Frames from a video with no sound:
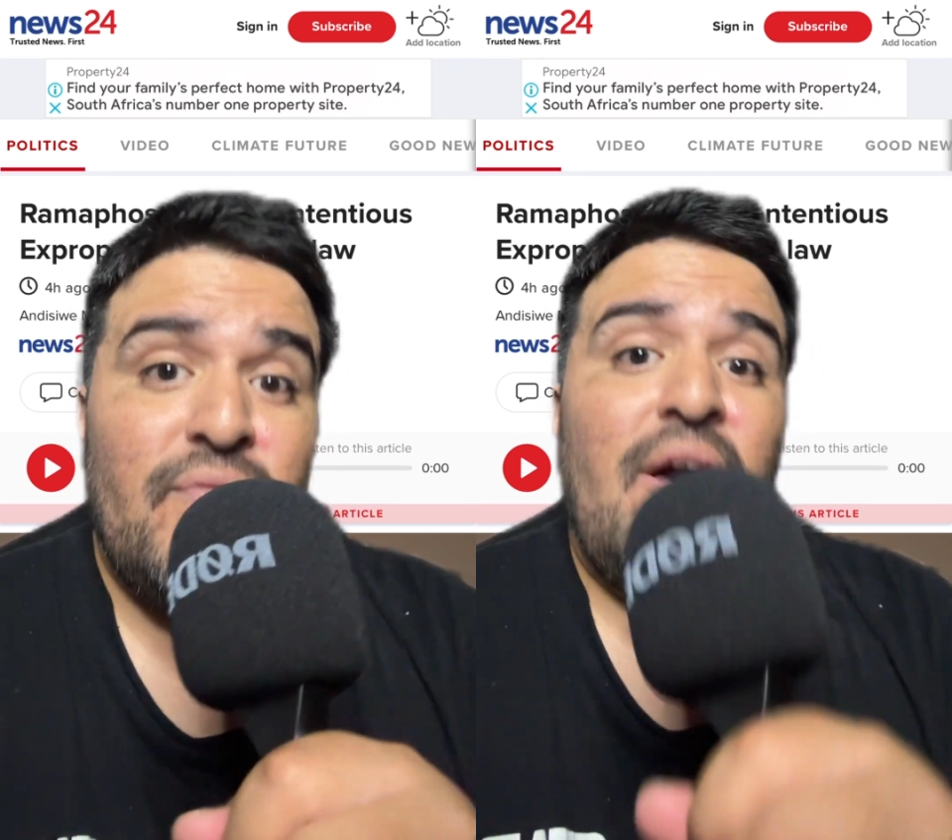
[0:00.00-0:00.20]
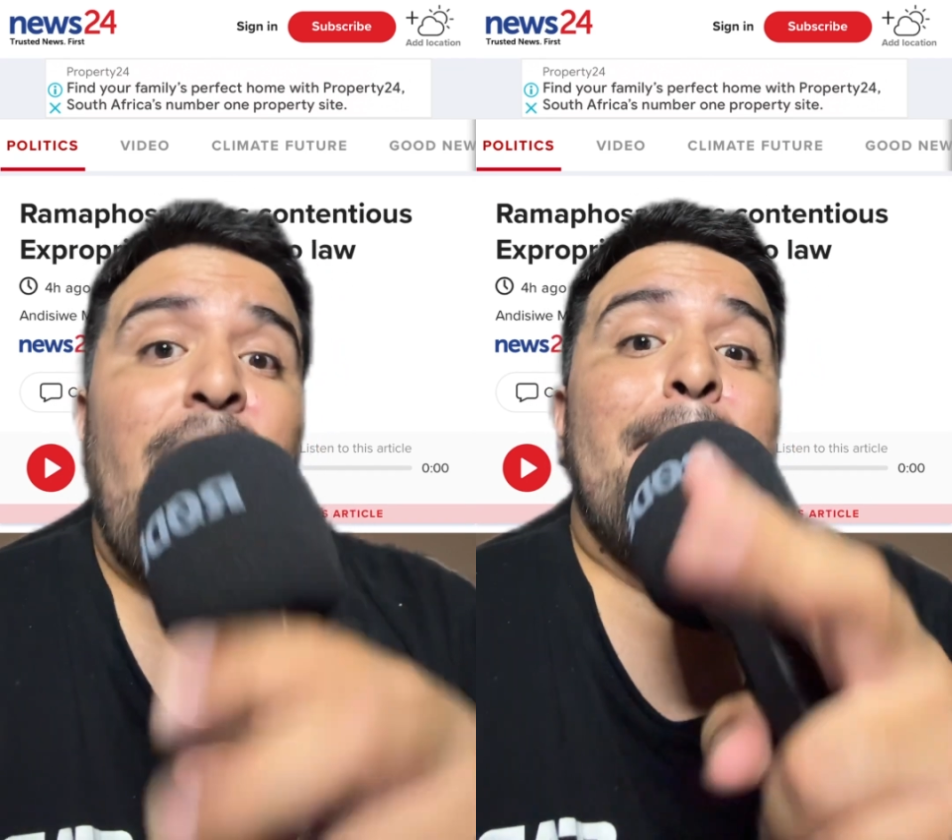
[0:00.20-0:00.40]

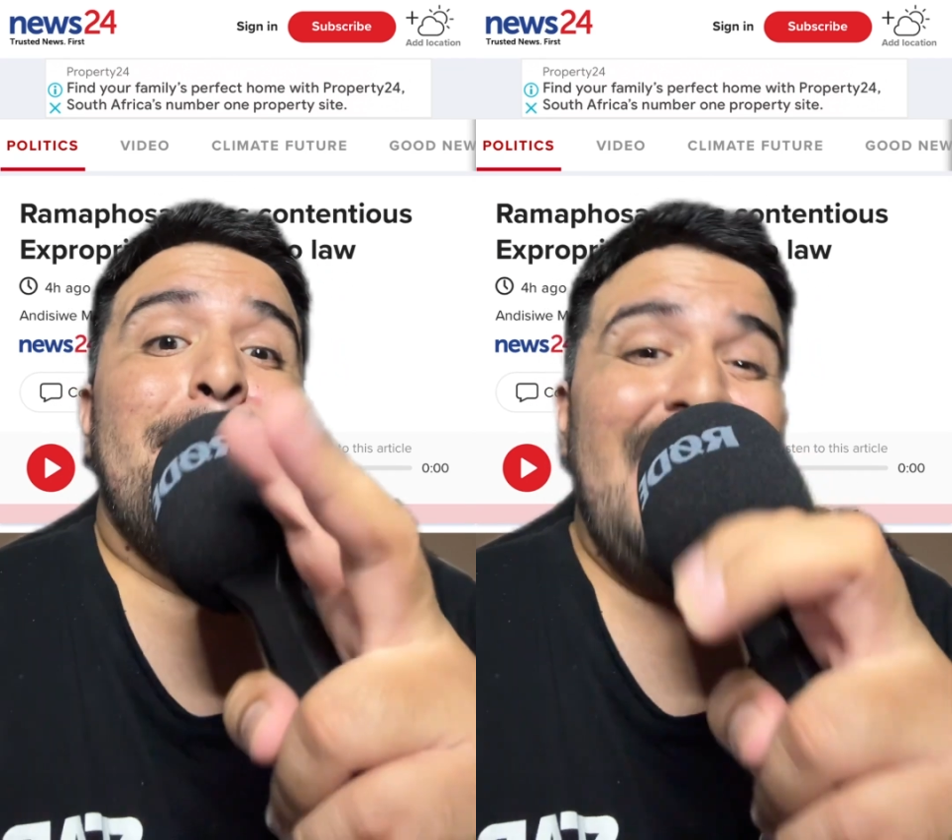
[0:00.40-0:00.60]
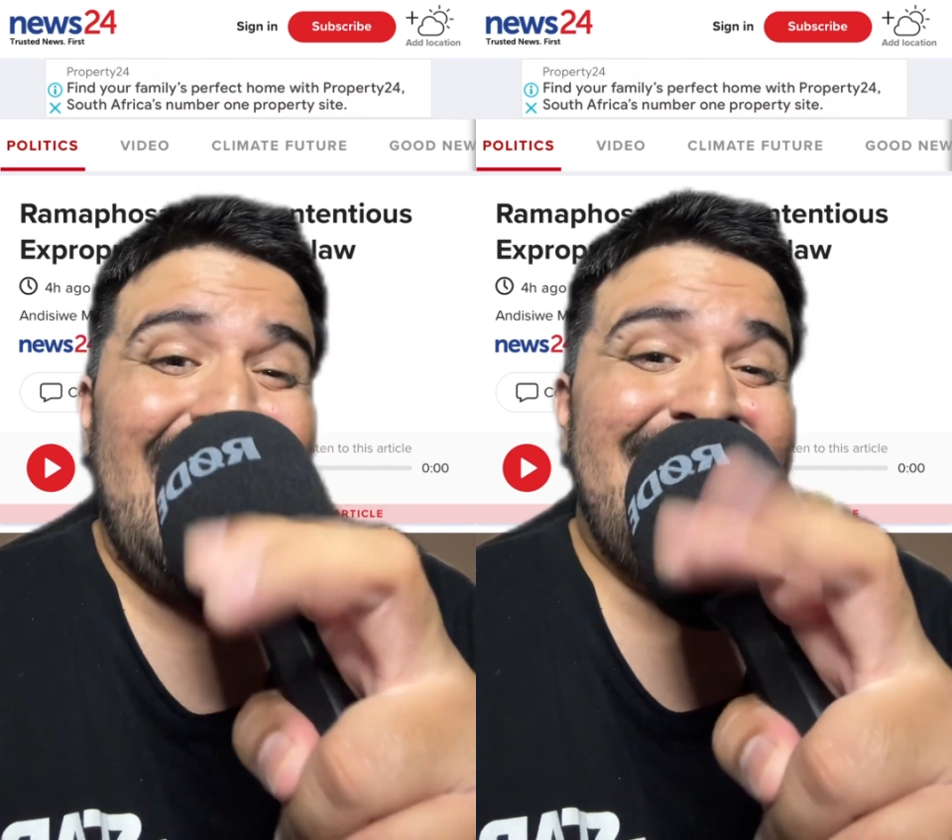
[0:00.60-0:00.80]

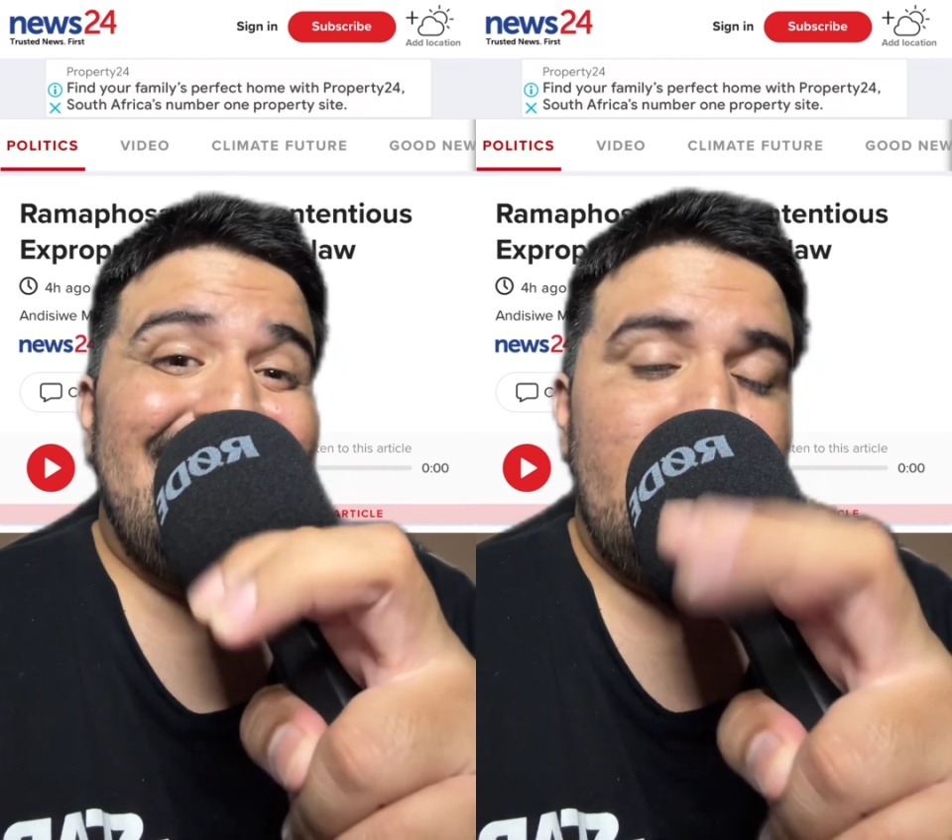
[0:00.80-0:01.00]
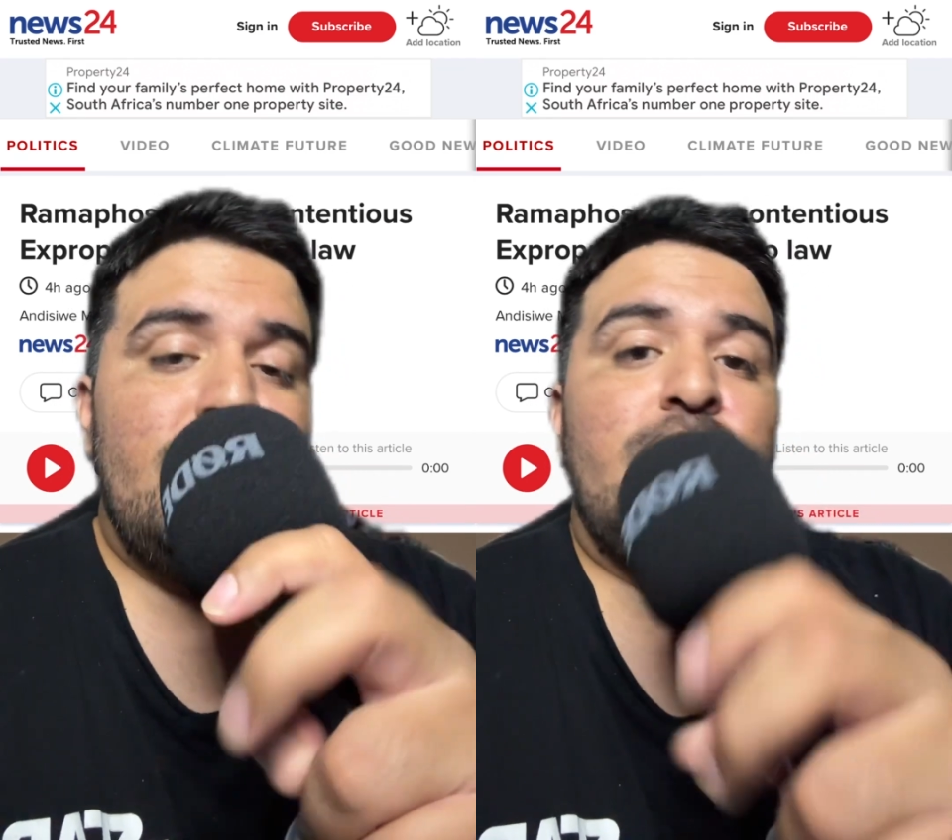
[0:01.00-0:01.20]

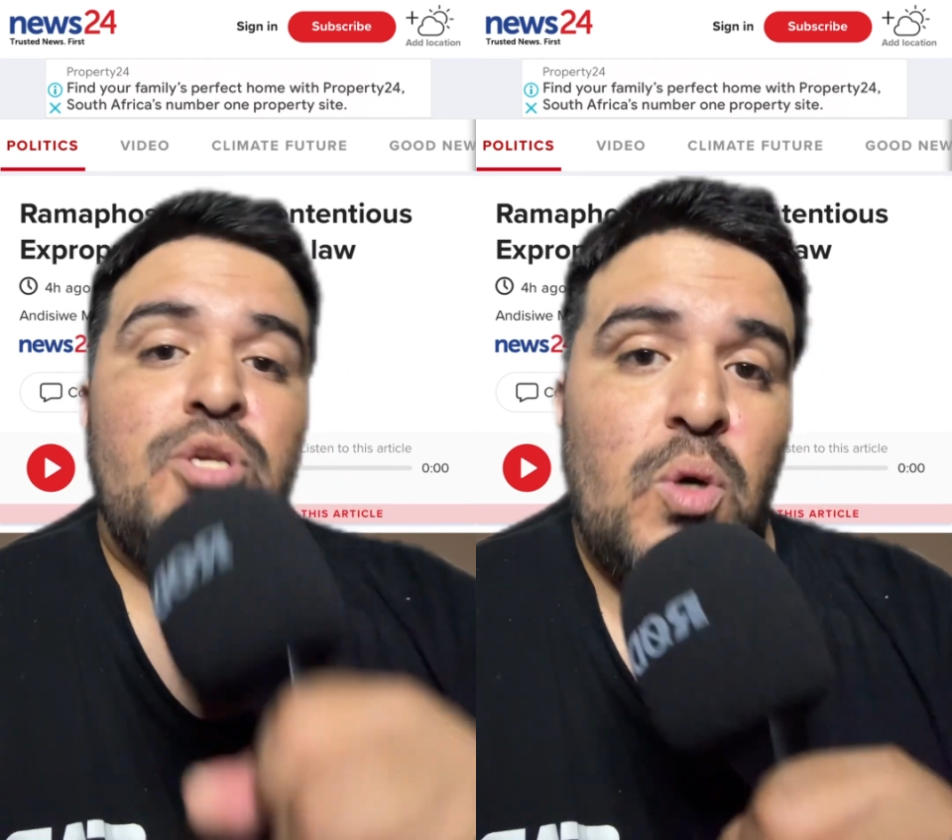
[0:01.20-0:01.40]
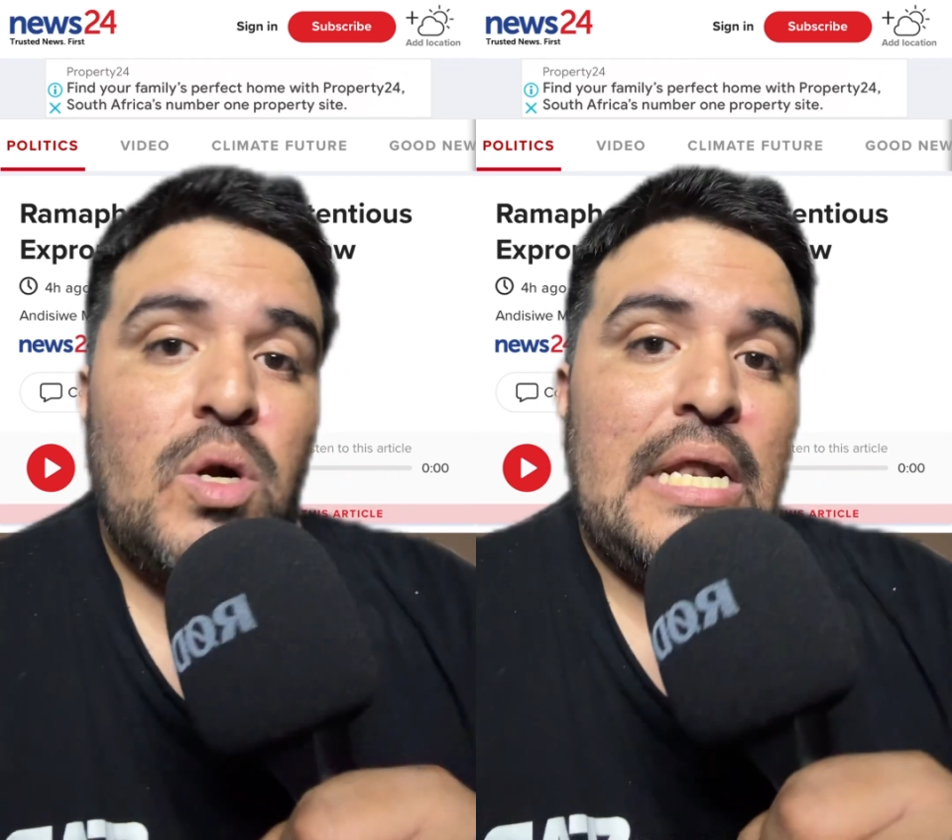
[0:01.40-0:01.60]
abandoned
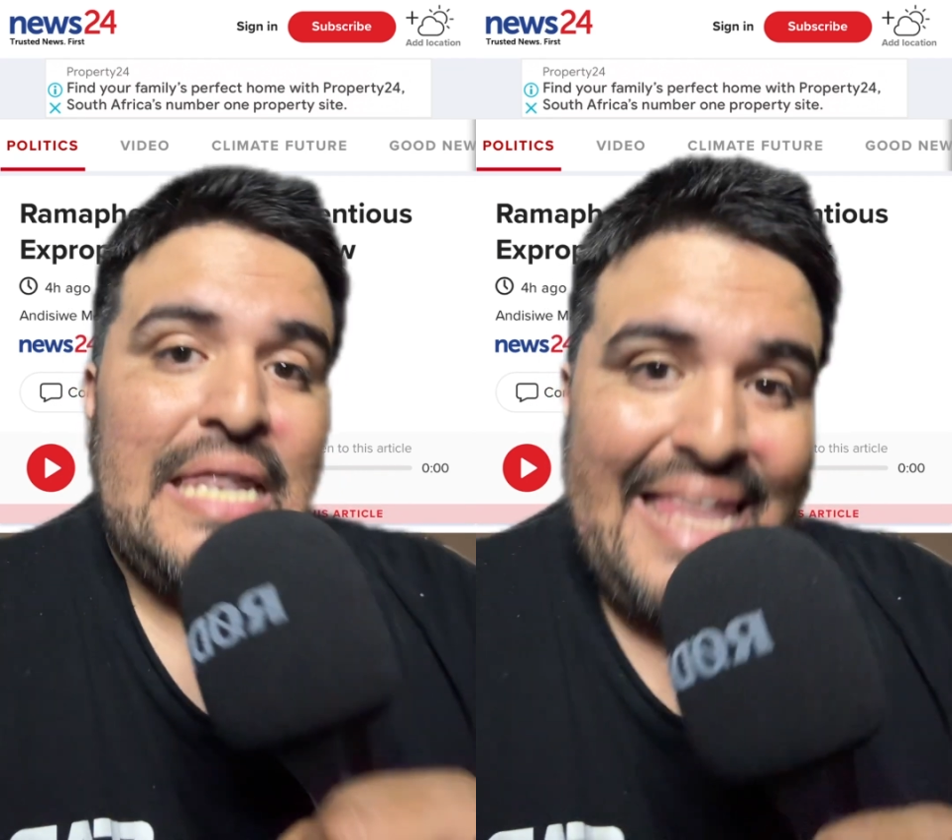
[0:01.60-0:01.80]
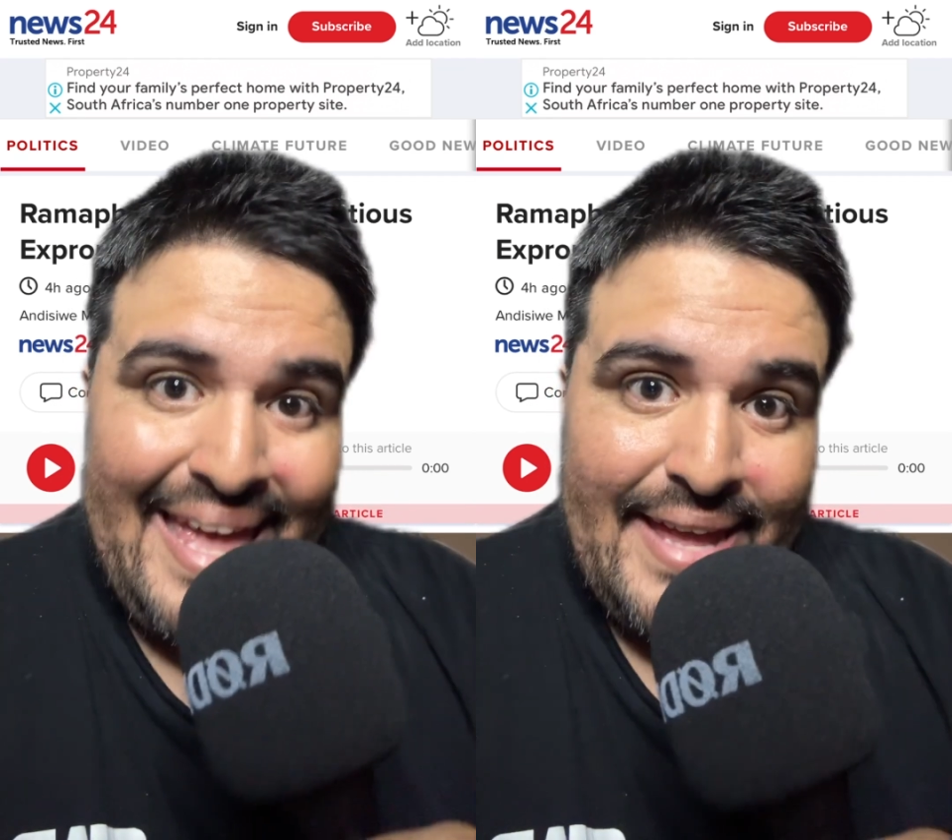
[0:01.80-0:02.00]
your
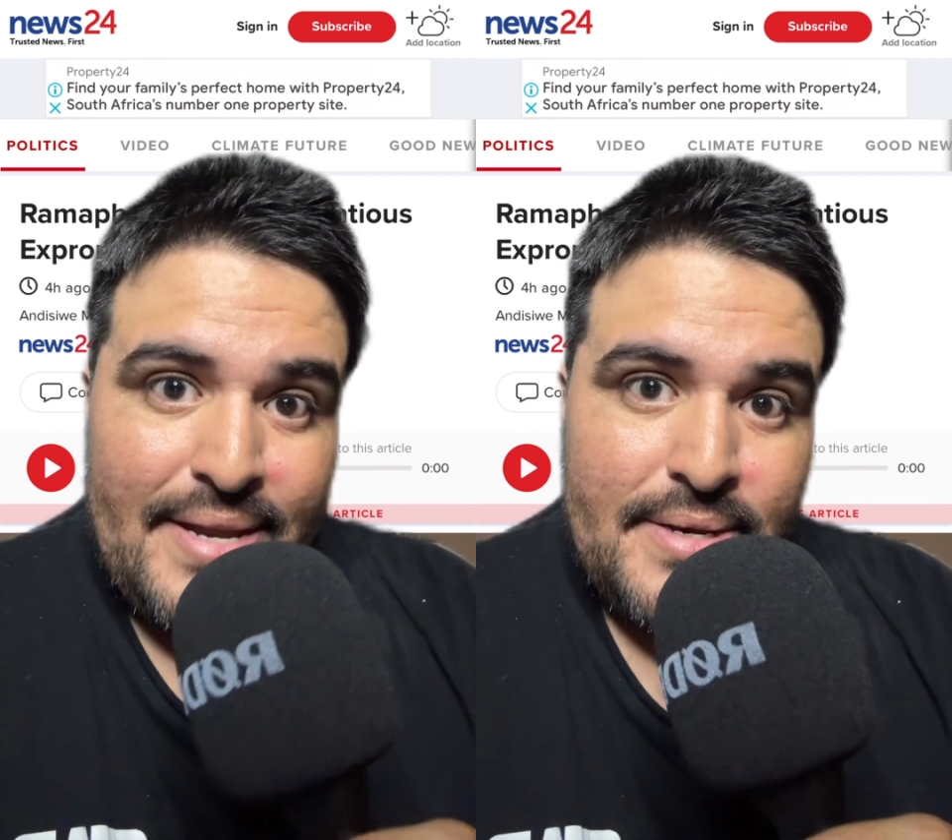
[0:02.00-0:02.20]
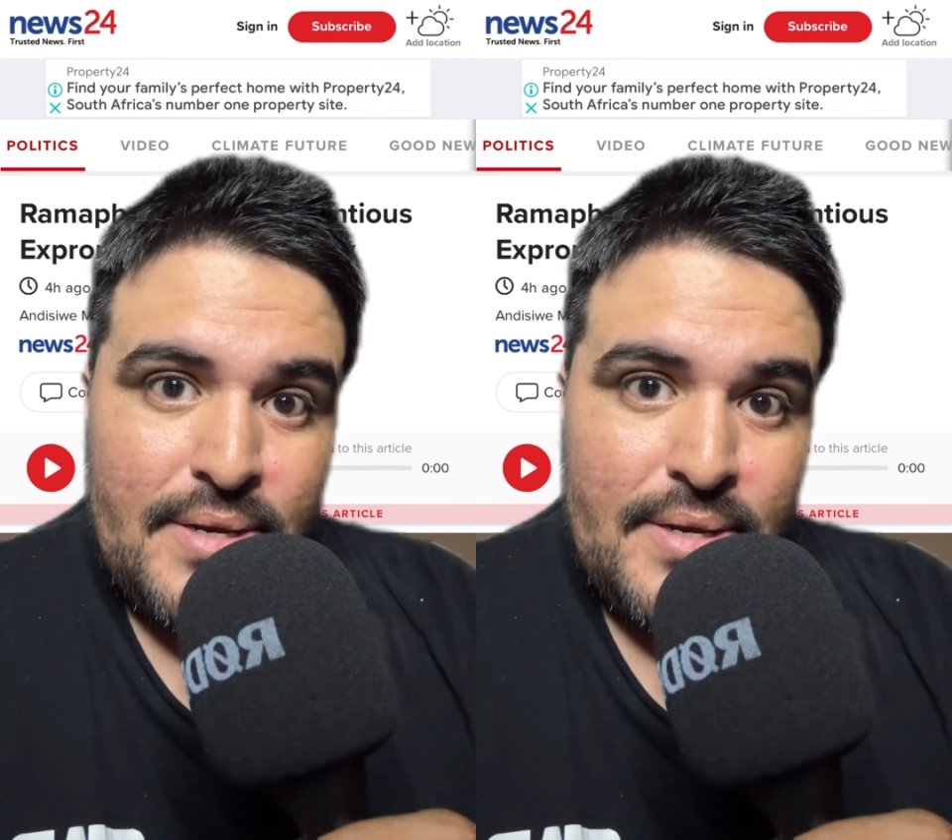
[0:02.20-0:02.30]
land?